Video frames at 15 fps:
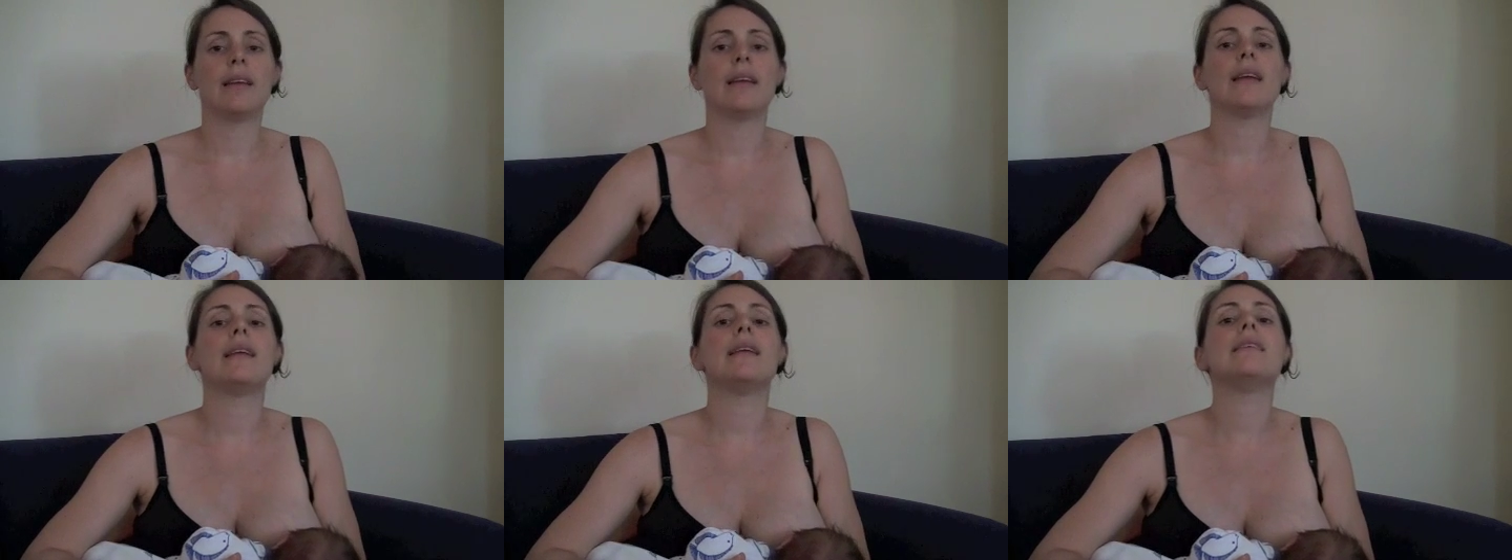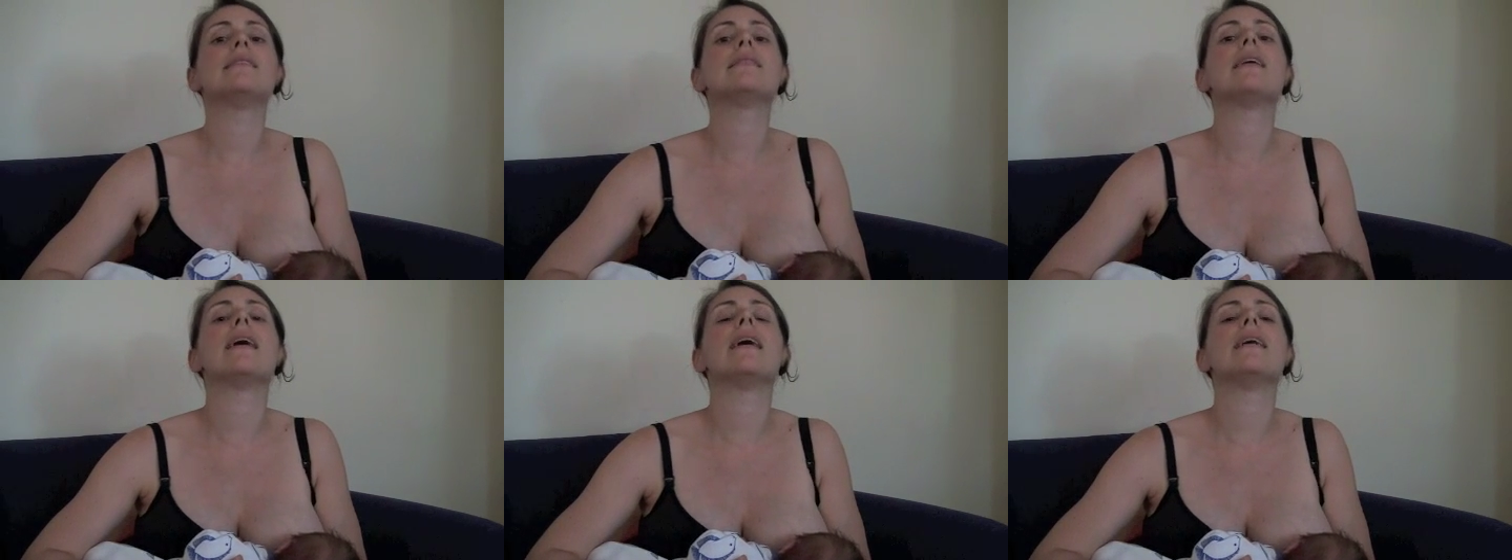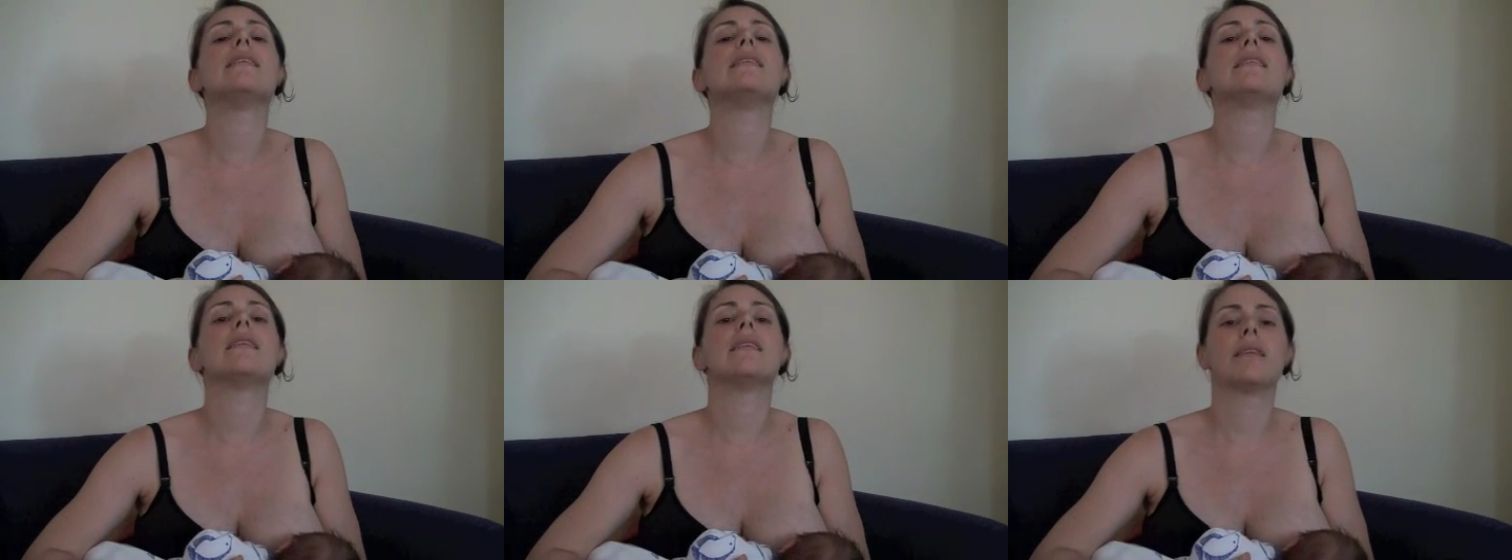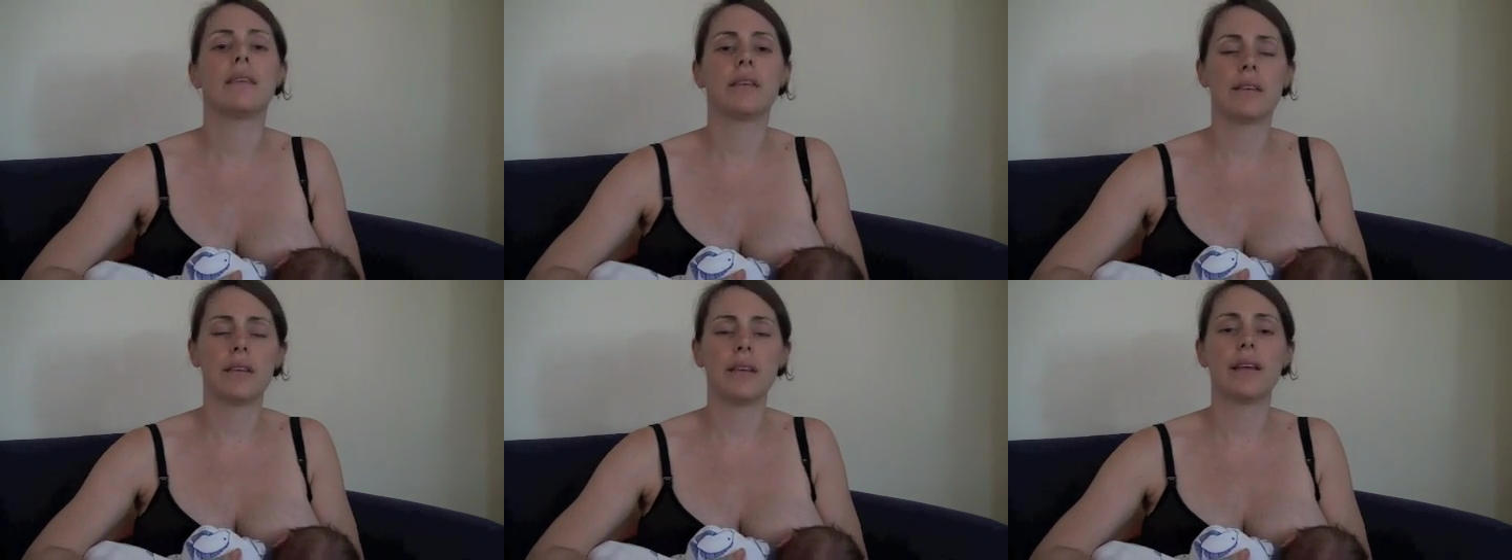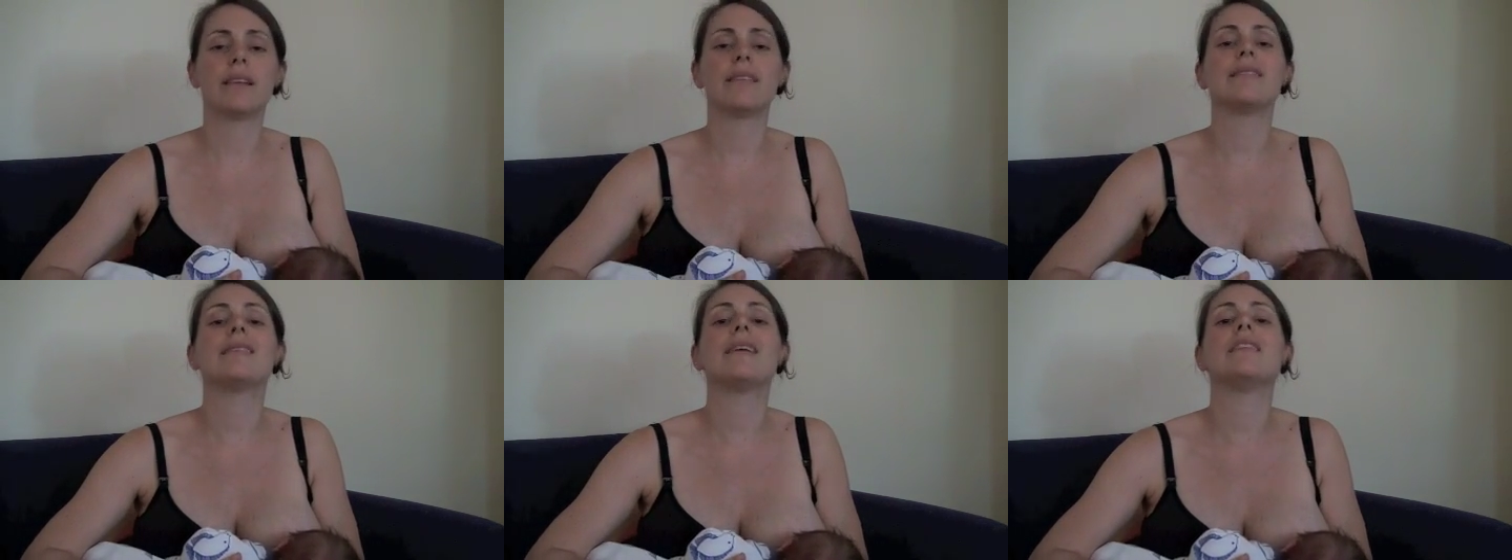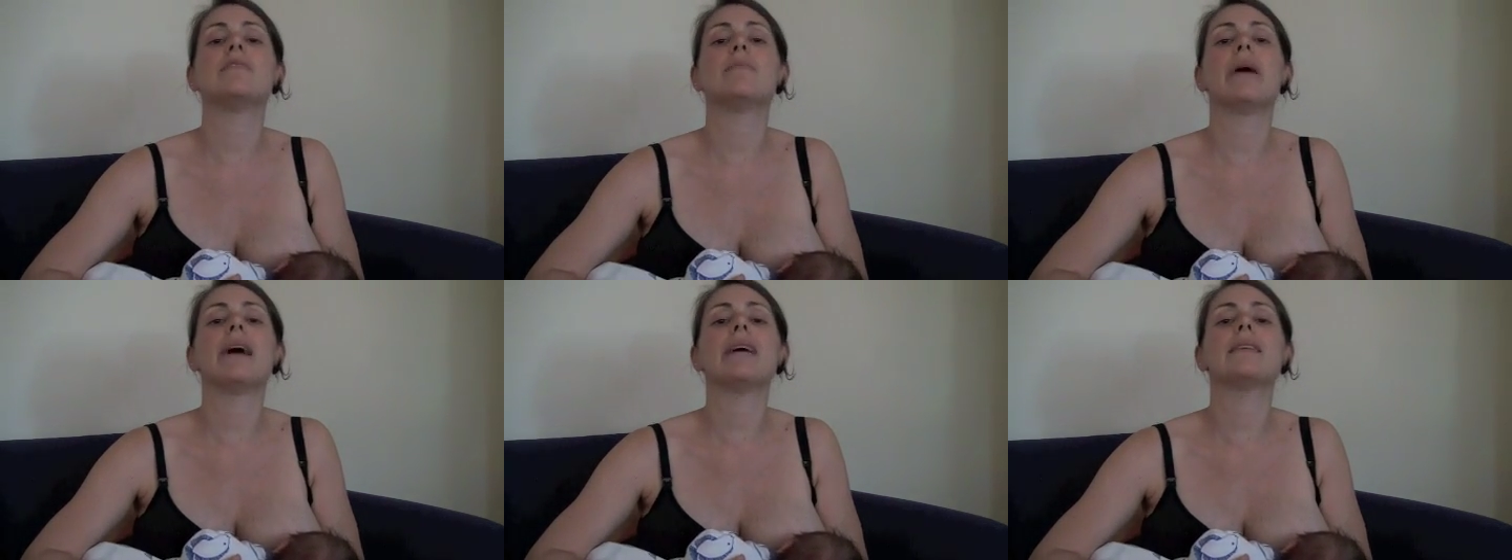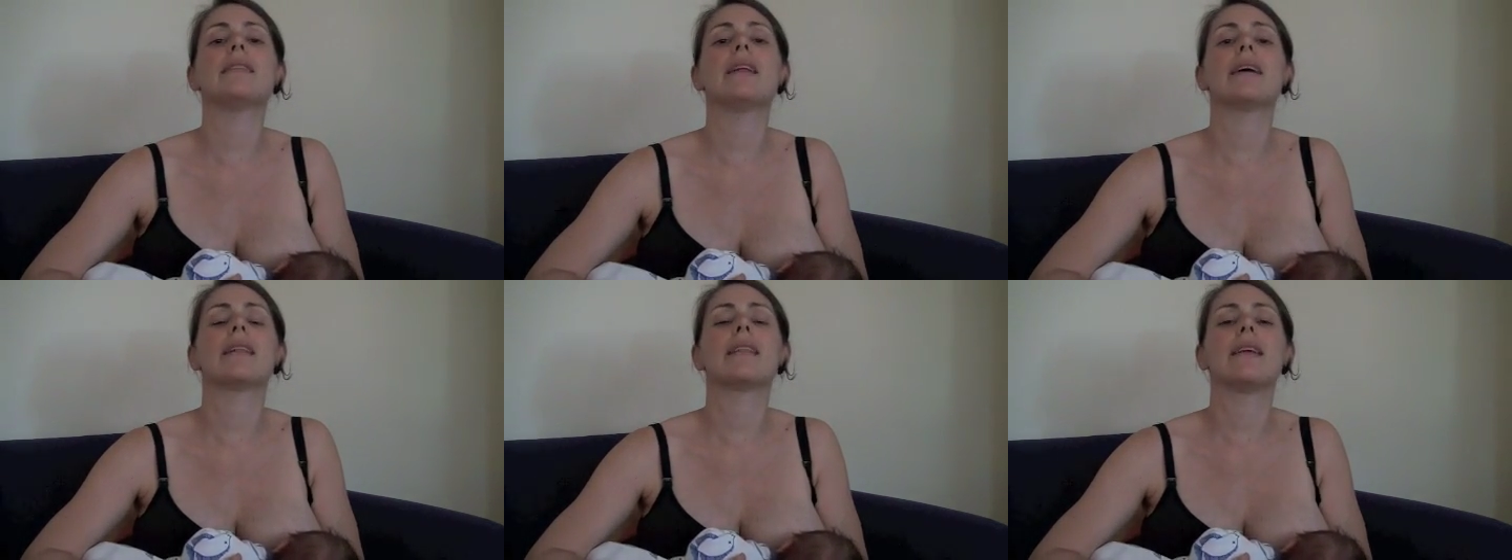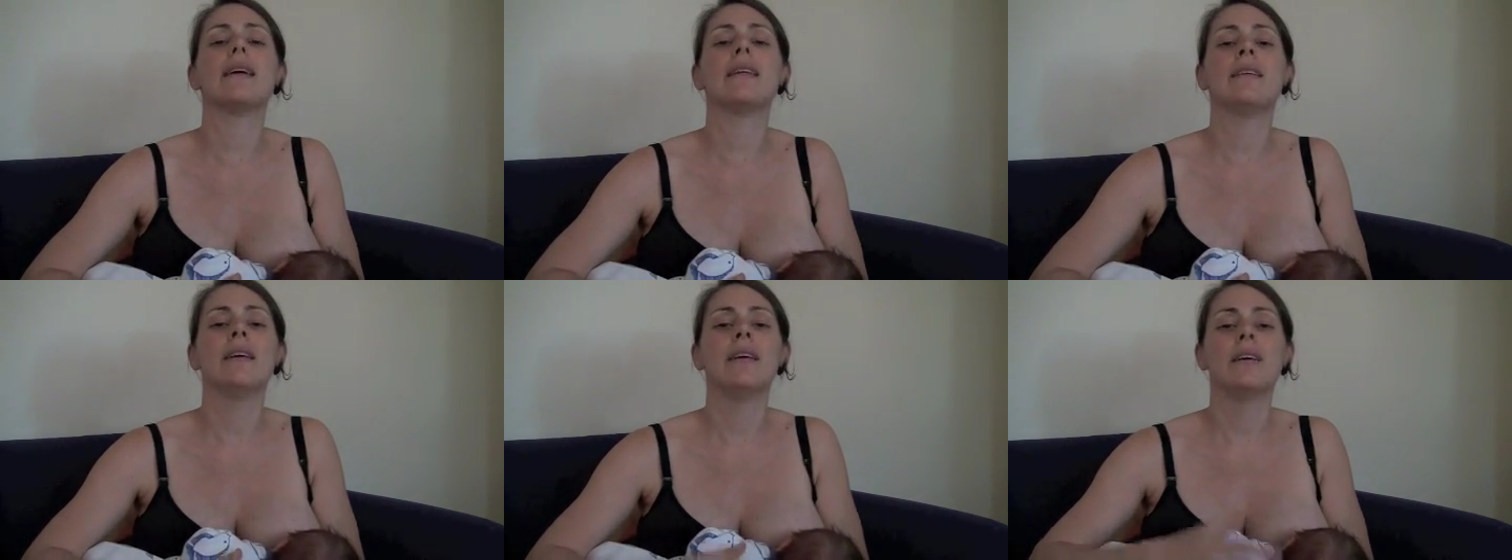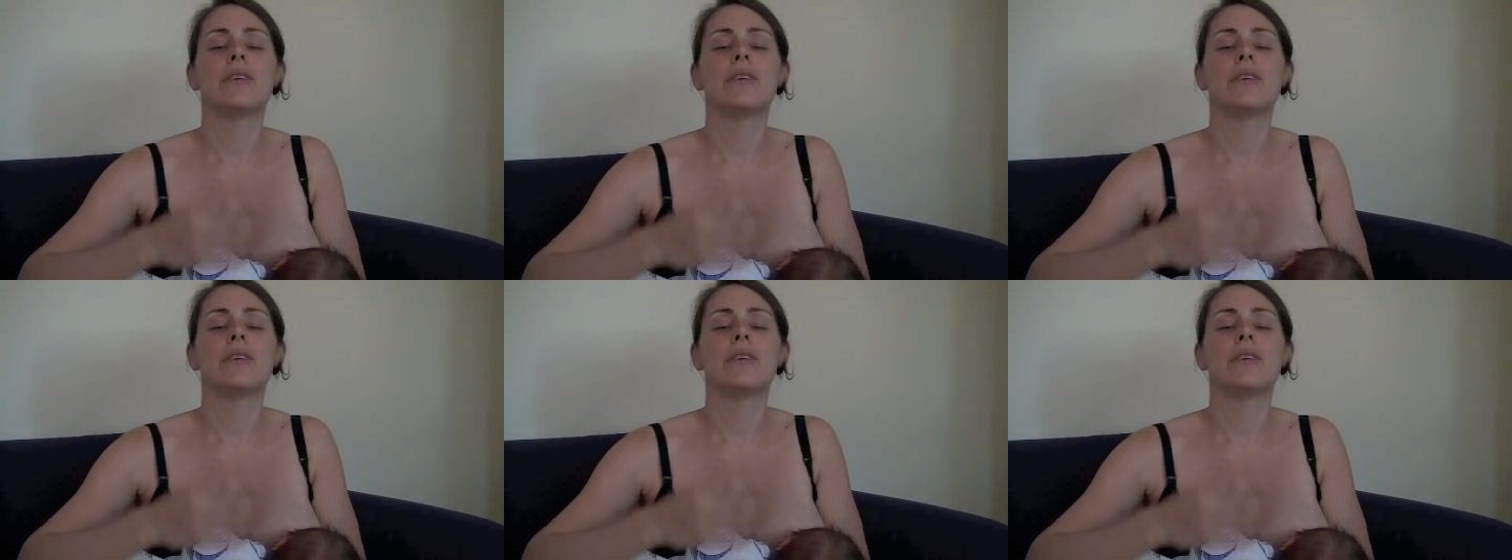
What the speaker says: get his head to extend back like that,